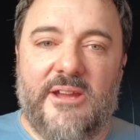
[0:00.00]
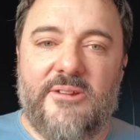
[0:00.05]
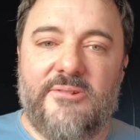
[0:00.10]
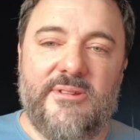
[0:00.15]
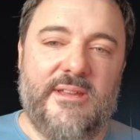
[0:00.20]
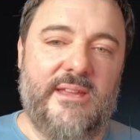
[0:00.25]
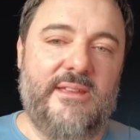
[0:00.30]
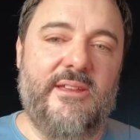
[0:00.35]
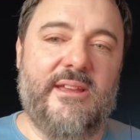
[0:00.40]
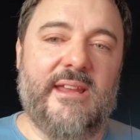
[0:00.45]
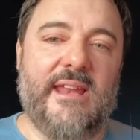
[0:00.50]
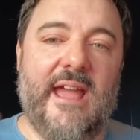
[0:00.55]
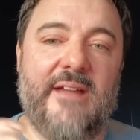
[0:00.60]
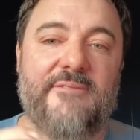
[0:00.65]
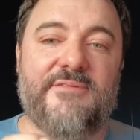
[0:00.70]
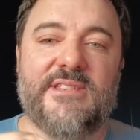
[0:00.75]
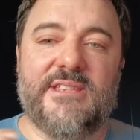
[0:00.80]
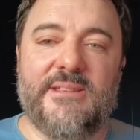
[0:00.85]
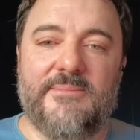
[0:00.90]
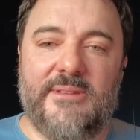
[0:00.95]
know, you can
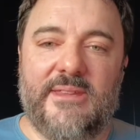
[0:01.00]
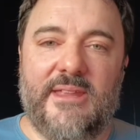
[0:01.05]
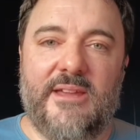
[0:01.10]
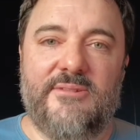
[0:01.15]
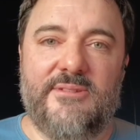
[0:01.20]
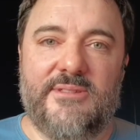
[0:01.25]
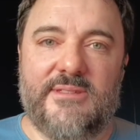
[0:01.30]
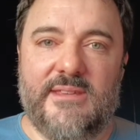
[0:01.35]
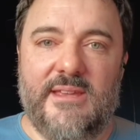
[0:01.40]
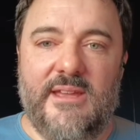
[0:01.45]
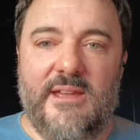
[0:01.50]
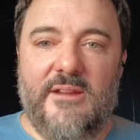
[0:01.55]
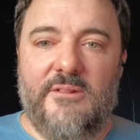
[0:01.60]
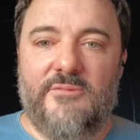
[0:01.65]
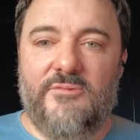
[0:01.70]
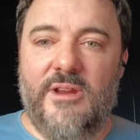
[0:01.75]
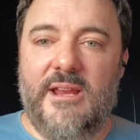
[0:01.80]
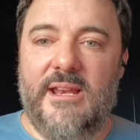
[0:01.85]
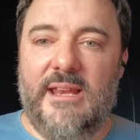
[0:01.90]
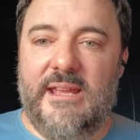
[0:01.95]
have some of those
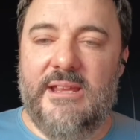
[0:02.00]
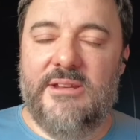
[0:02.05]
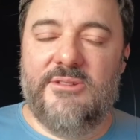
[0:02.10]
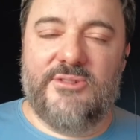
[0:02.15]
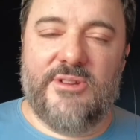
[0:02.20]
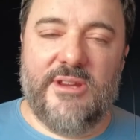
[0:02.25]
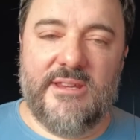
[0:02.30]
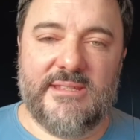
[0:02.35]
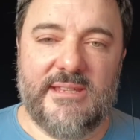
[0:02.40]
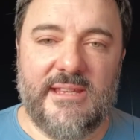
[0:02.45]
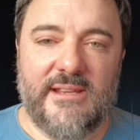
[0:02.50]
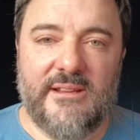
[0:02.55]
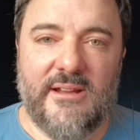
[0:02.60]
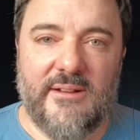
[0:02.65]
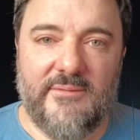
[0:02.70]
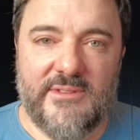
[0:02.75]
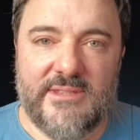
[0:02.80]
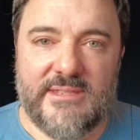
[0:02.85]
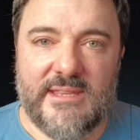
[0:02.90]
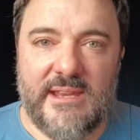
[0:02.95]
really interesting
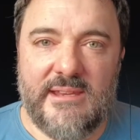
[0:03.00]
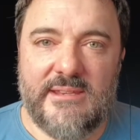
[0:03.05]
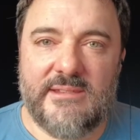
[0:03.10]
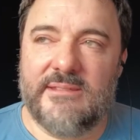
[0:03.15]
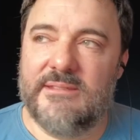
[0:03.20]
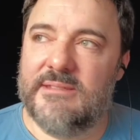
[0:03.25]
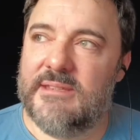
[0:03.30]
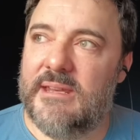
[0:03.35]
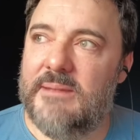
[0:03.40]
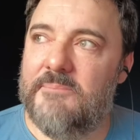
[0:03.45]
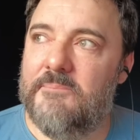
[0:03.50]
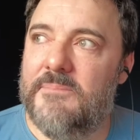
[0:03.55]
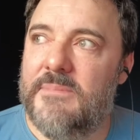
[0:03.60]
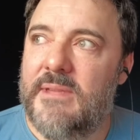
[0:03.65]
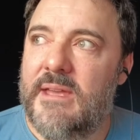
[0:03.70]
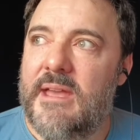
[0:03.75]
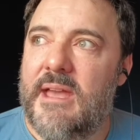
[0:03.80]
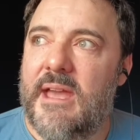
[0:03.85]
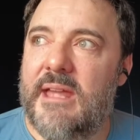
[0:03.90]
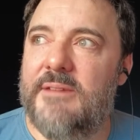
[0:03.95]
conversations, and
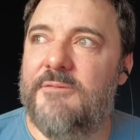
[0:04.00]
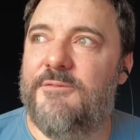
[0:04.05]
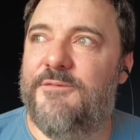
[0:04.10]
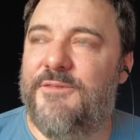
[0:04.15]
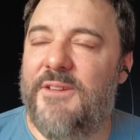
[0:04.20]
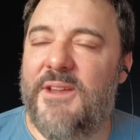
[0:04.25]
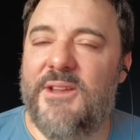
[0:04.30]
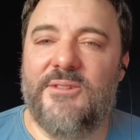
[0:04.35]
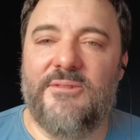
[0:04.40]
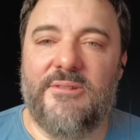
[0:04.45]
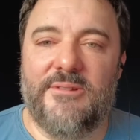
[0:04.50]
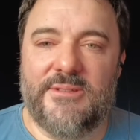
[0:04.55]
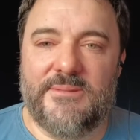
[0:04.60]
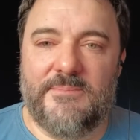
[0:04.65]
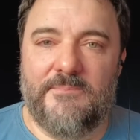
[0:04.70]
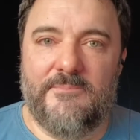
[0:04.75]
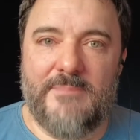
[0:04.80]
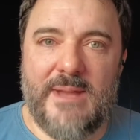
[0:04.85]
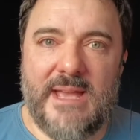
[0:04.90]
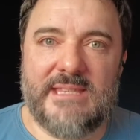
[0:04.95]
it
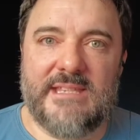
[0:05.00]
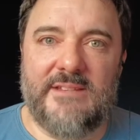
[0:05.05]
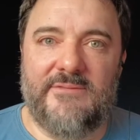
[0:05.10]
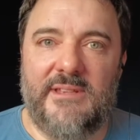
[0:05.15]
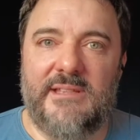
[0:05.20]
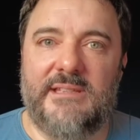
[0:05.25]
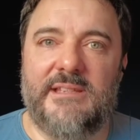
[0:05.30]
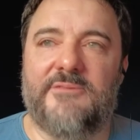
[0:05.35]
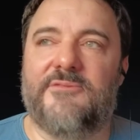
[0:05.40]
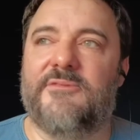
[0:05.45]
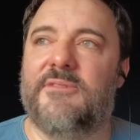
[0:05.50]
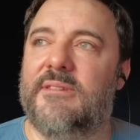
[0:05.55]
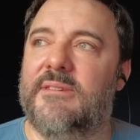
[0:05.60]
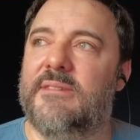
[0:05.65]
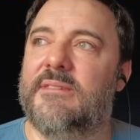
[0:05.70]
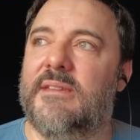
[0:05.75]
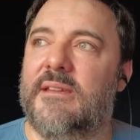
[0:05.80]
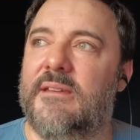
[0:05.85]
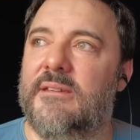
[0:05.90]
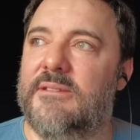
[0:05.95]
feels massively
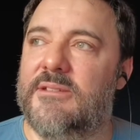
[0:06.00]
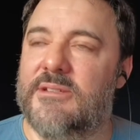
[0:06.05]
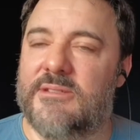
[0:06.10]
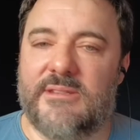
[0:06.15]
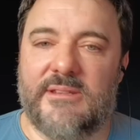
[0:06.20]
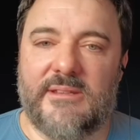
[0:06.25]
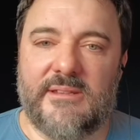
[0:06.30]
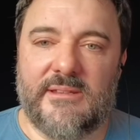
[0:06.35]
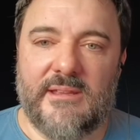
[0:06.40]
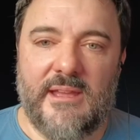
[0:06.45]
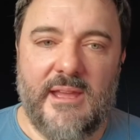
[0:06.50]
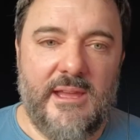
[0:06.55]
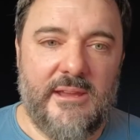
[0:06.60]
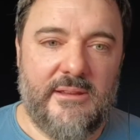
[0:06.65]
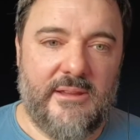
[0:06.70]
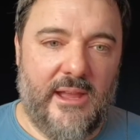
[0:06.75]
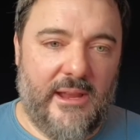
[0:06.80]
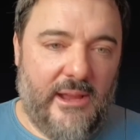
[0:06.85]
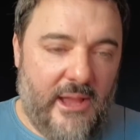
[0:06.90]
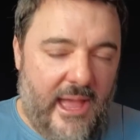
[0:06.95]
different than just
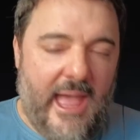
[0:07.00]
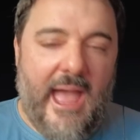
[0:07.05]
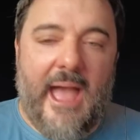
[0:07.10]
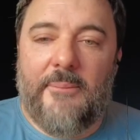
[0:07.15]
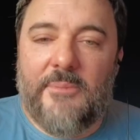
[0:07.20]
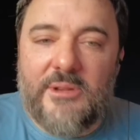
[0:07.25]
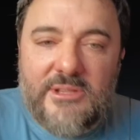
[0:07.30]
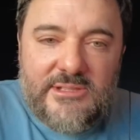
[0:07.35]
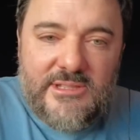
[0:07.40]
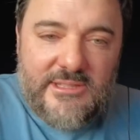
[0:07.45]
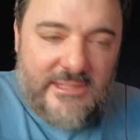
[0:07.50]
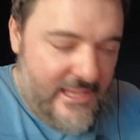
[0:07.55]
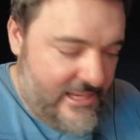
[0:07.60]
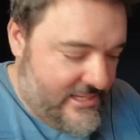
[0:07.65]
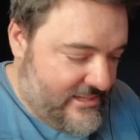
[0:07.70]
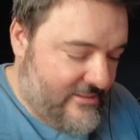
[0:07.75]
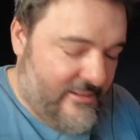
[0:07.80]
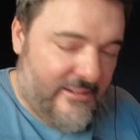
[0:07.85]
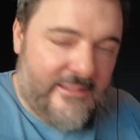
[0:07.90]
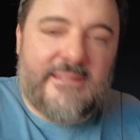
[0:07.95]
going, how much does
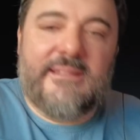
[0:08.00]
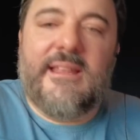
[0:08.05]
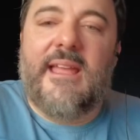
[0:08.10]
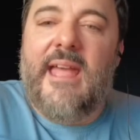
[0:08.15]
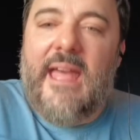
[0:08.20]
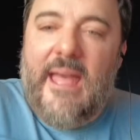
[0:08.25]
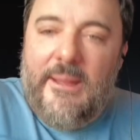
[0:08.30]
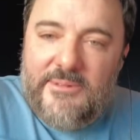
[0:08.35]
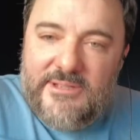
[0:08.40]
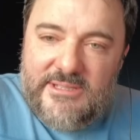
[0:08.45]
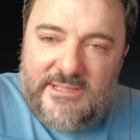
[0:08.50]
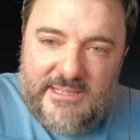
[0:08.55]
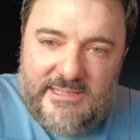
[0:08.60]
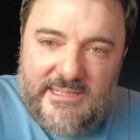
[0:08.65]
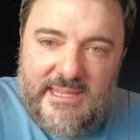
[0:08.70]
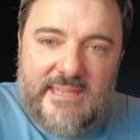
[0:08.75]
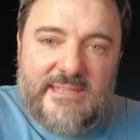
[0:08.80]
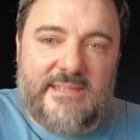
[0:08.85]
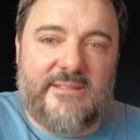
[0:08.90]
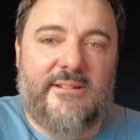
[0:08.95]
this cost? How much does
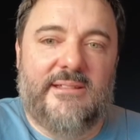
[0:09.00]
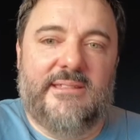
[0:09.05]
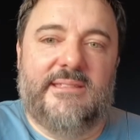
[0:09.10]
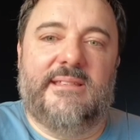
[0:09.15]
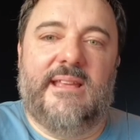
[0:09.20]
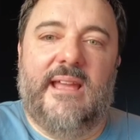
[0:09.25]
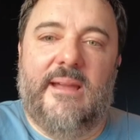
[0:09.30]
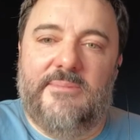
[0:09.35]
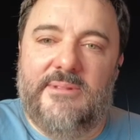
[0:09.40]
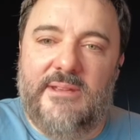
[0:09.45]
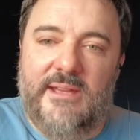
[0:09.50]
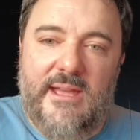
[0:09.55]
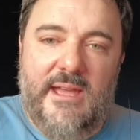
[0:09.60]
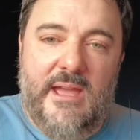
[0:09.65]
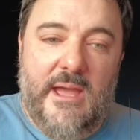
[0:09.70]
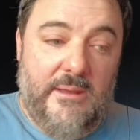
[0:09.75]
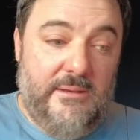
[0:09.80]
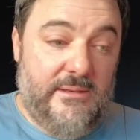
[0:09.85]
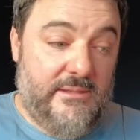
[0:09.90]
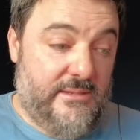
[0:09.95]
this cost?
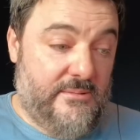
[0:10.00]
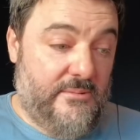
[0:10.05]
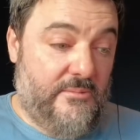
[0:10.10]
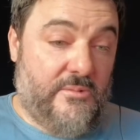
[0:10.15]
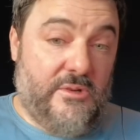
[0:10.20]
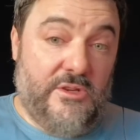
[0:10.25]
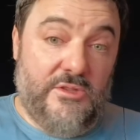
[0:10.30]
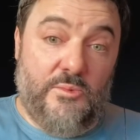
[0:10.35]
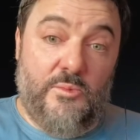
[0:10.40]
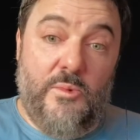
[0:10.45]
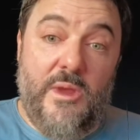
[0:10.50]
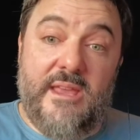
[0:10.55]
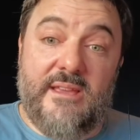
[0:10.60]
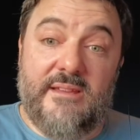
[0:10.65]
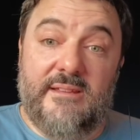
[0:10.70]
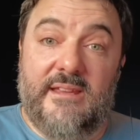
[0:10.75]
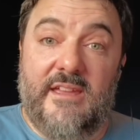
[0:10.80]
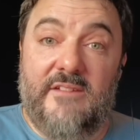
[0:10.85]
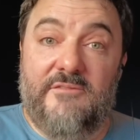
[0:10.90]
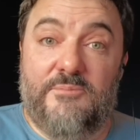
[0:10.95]
And because we
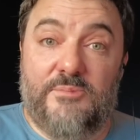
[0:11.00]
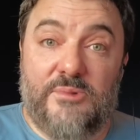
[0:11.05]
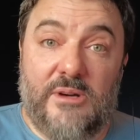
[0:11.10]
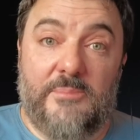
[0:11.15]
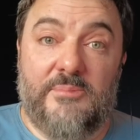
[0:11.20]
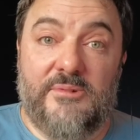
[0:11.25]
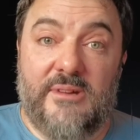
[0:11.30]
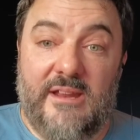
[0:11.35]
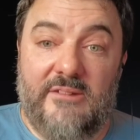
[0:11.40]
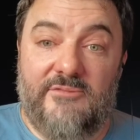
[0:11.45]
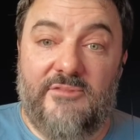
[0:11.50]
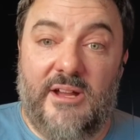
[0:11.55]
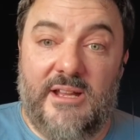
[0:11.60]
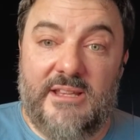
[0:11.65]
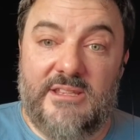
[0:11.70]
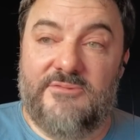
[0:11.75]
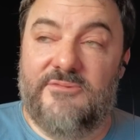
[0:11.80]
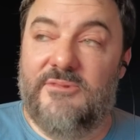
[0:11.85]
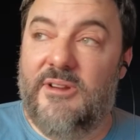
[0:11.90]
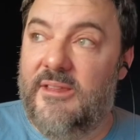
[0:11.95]
can give proper
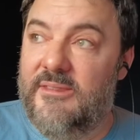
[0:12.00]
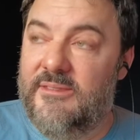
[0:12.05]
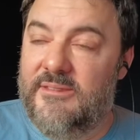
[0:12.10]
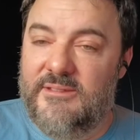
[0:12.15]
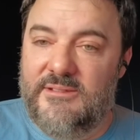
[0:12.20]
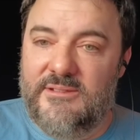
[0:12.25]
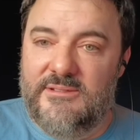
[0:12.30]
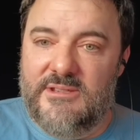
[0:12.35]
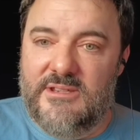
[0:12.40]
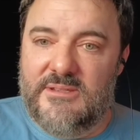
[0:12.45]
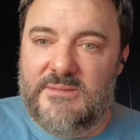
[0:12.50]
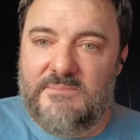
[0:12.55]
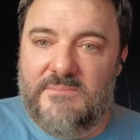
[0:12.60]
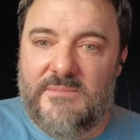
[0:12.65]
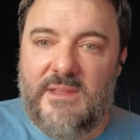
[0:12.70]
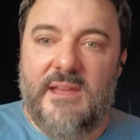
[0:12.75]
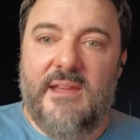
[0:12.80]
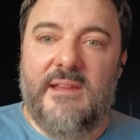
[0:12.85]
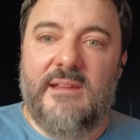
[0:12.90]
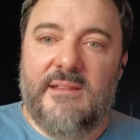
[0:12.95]
advice rather than just
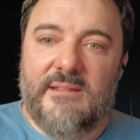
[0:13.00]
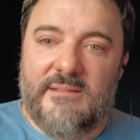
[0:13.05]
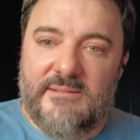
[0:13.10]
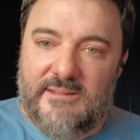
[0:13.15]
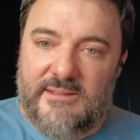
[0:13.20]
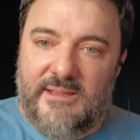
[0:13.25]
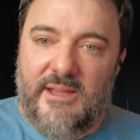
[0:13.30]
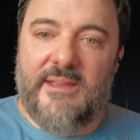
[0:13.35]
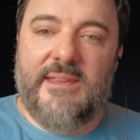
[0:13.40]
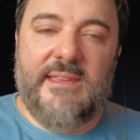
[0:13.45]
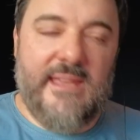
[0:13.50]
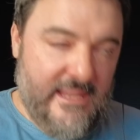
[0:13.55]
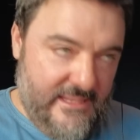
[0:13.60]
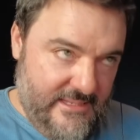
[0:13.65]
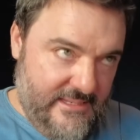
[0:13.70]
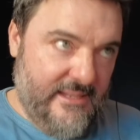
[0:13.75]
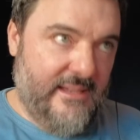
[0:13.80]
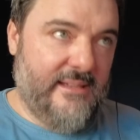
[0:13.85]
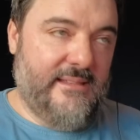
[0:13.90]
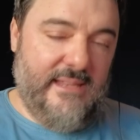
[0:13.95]
going, yes,
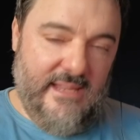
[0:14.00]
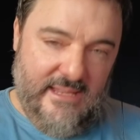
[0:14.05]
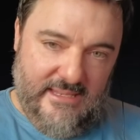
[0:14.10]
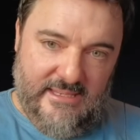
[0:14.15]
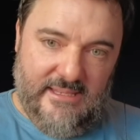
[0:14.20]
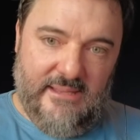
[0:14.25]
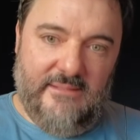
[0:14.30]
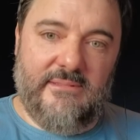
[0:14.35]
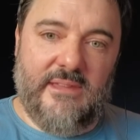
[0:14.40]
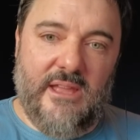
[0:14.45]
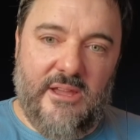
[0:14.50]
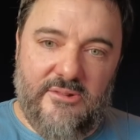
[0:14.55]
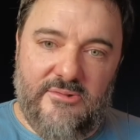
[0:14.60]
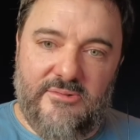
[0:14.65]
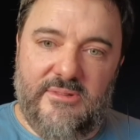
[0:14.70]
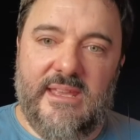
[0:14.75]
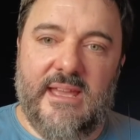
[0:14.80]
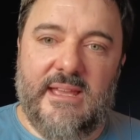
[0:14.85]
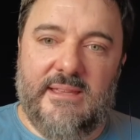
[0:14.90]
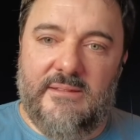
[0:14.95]
sir,
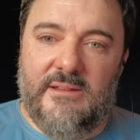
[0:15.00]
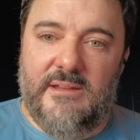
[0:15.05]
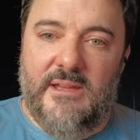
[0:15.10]
no, yeah,